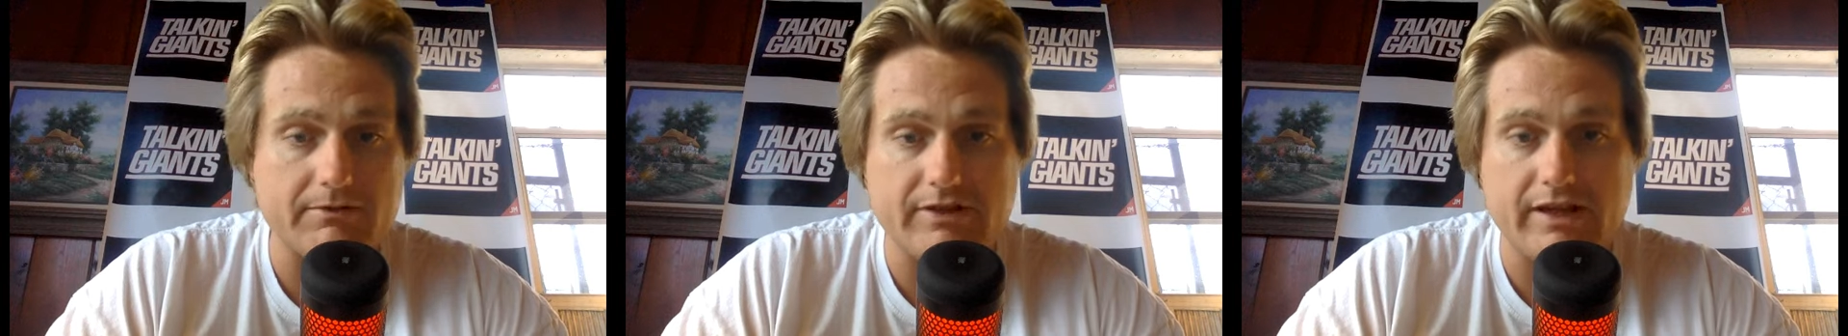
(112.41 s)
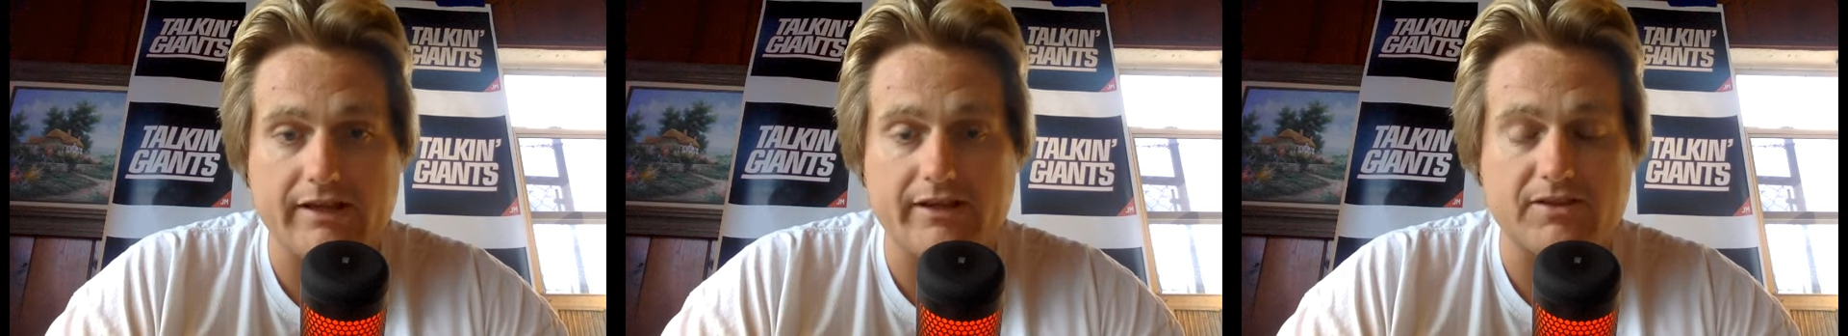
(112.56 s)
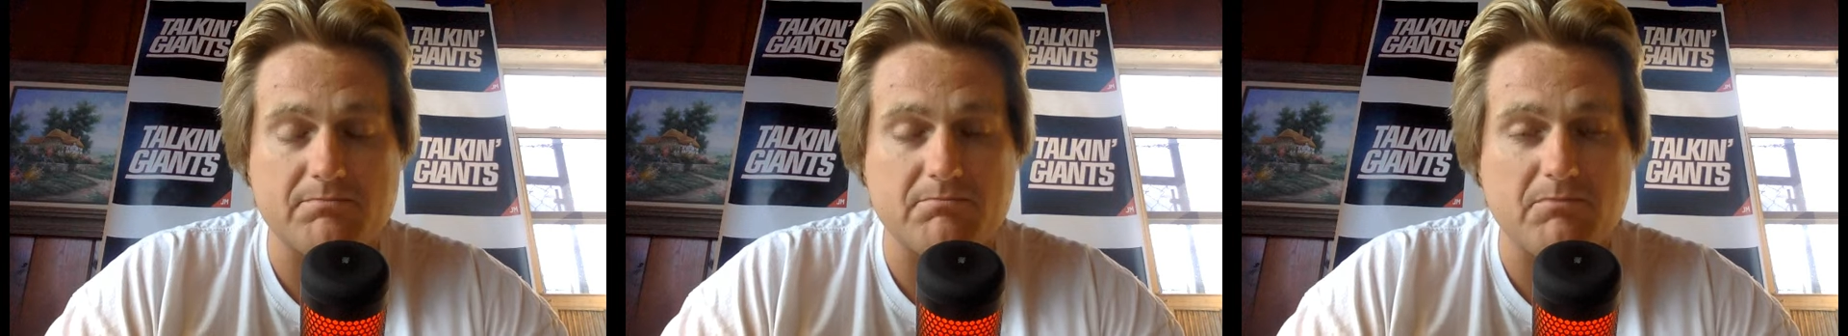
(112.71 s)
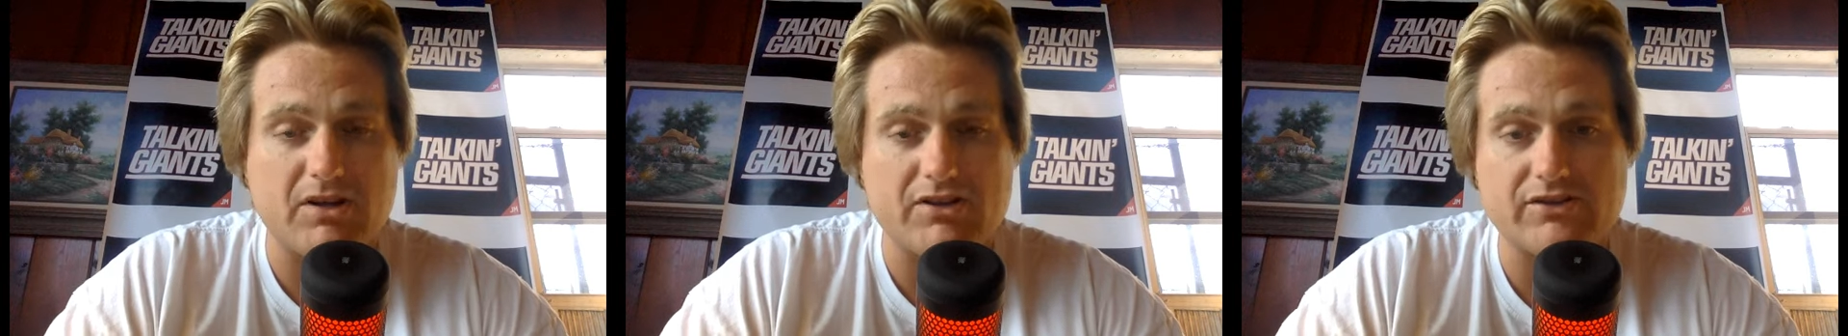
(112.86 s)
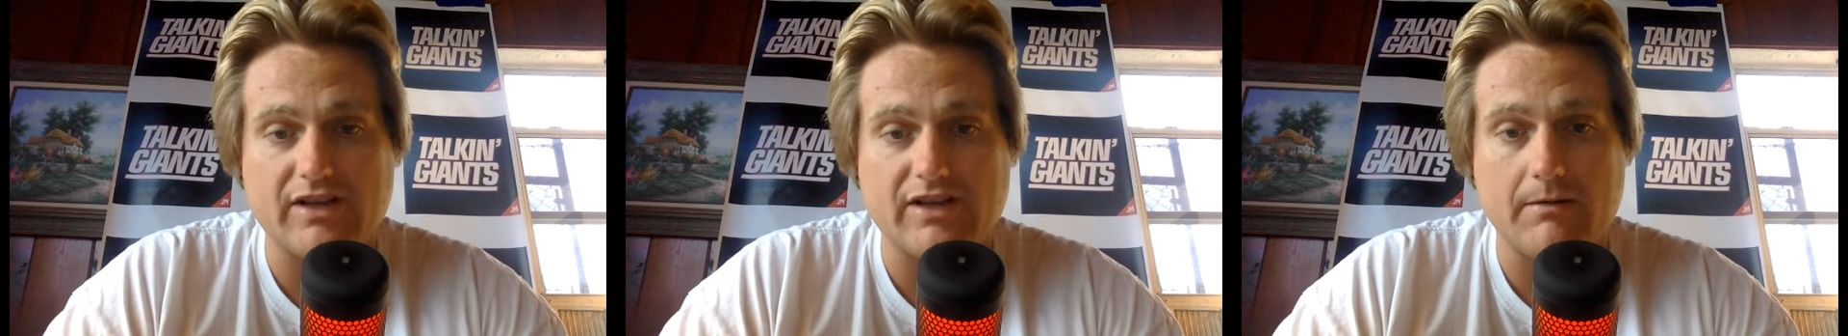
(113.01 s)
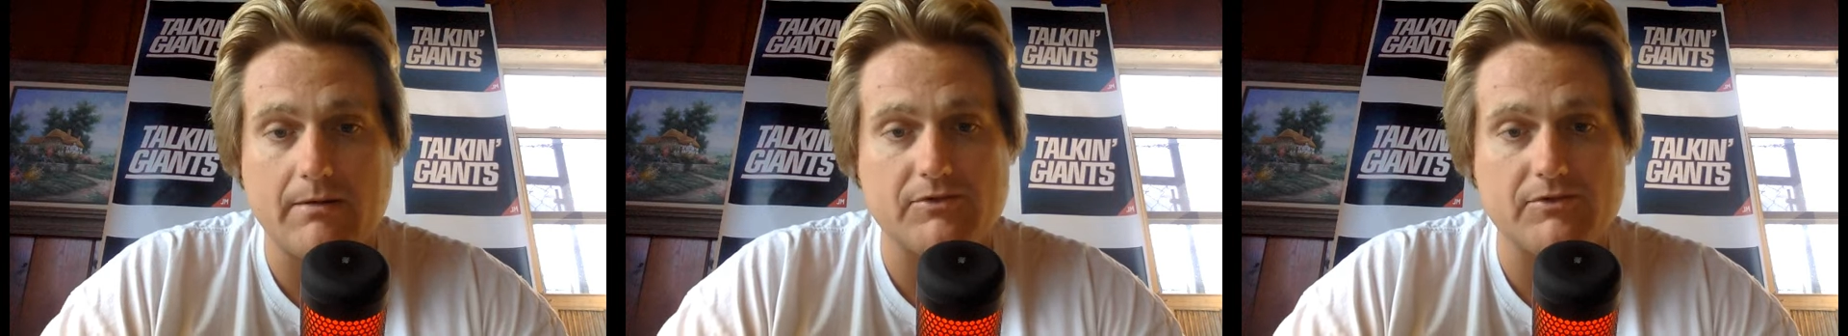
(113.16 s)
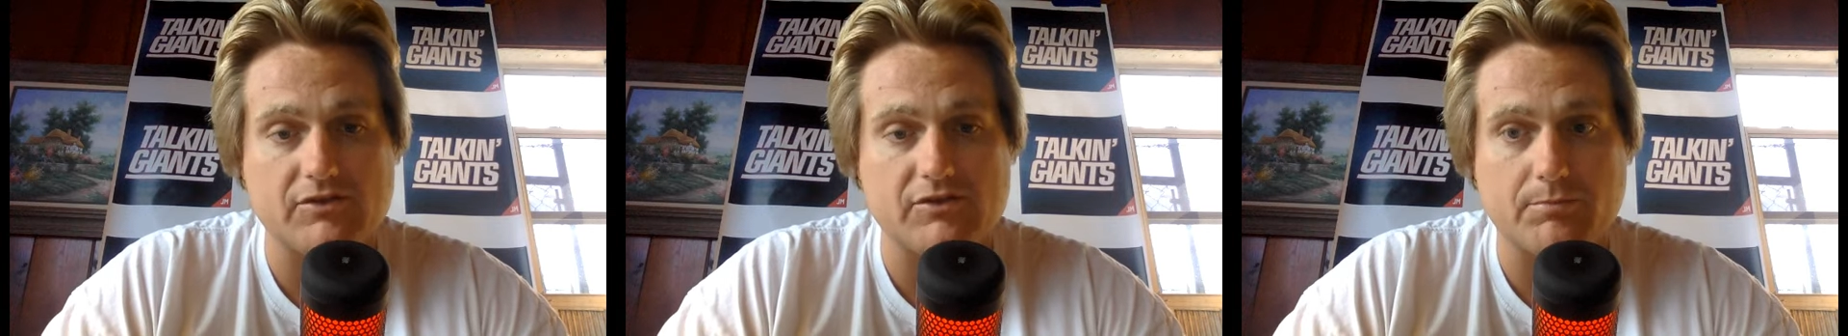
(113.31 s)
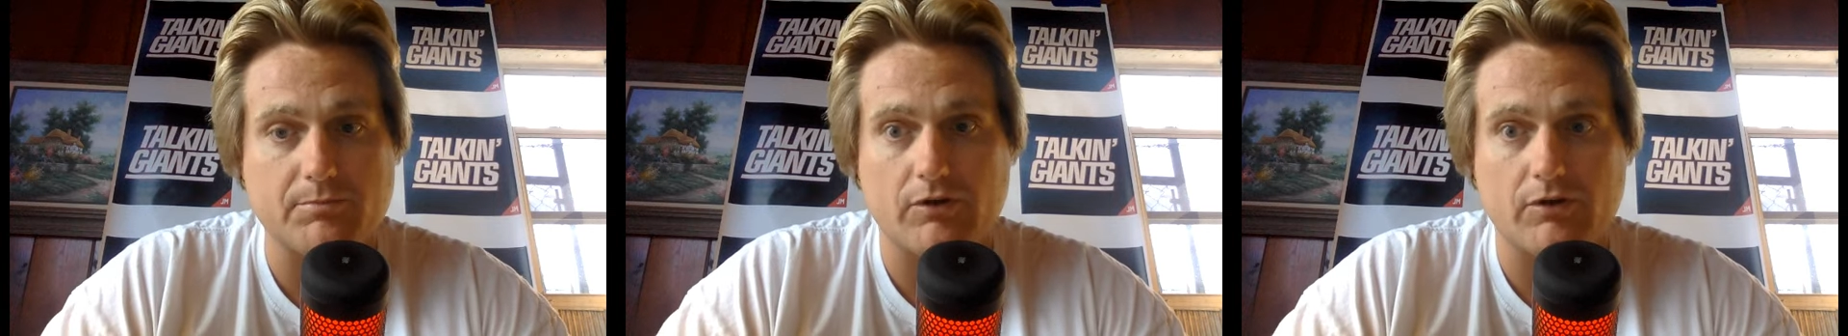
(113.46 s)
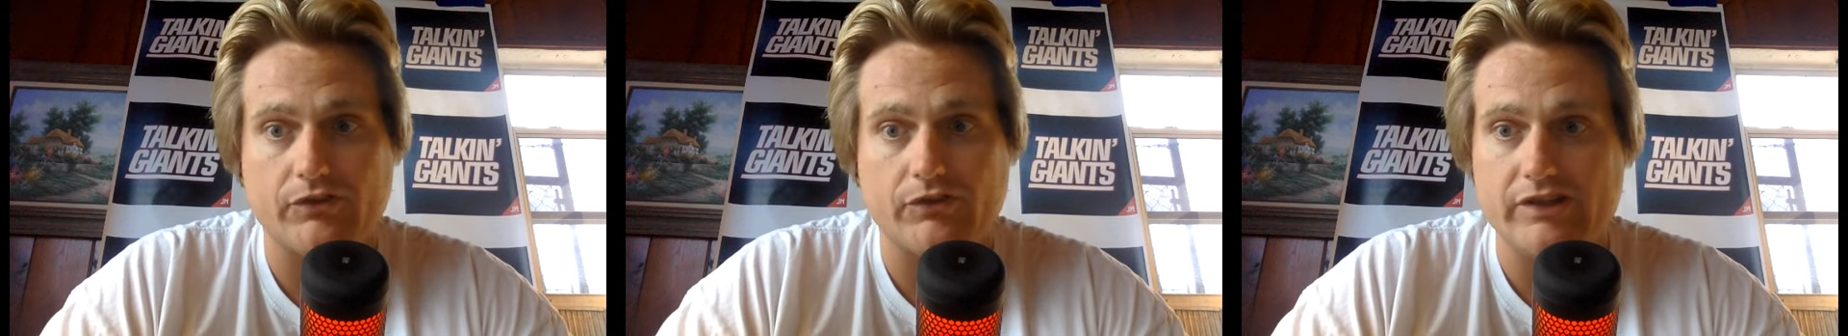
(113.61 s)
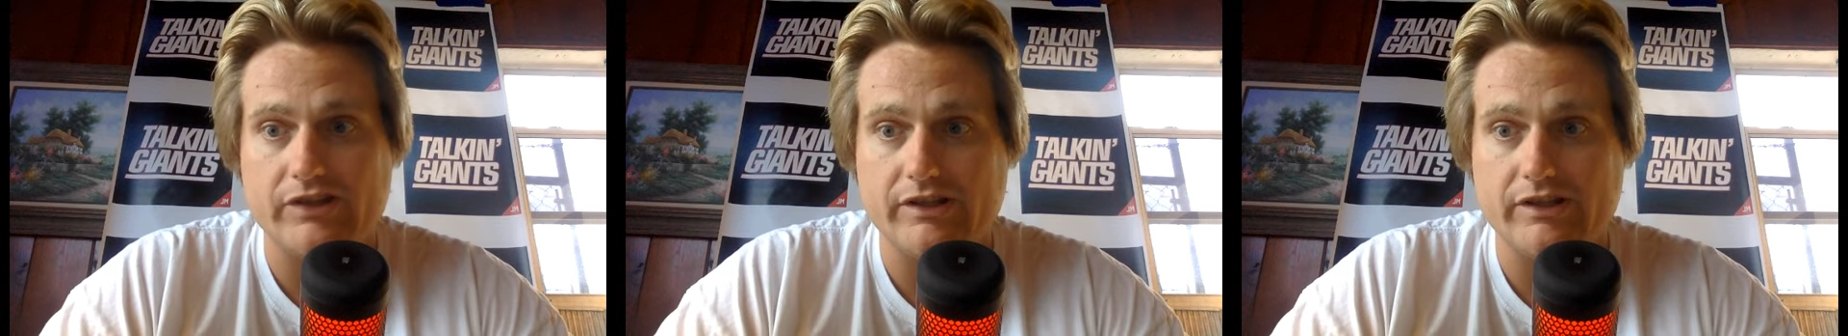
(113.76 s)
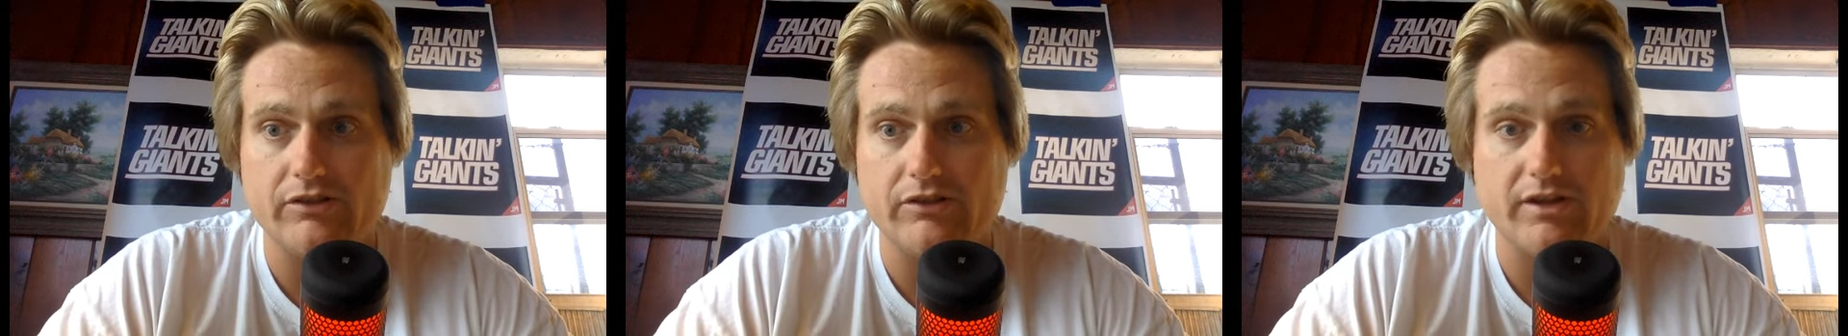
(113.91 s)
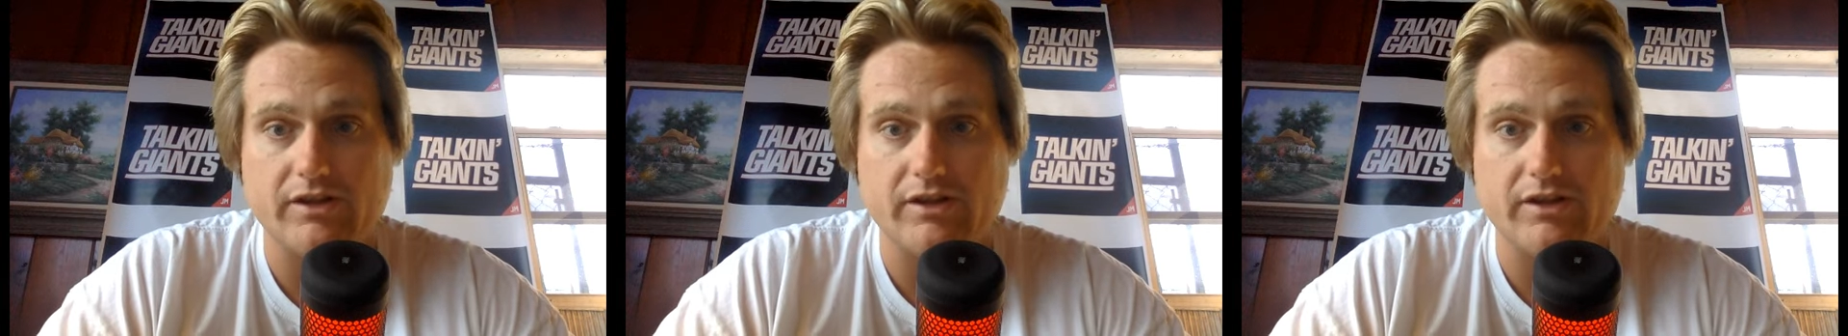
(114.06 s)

take as much time until it's perfectly healed.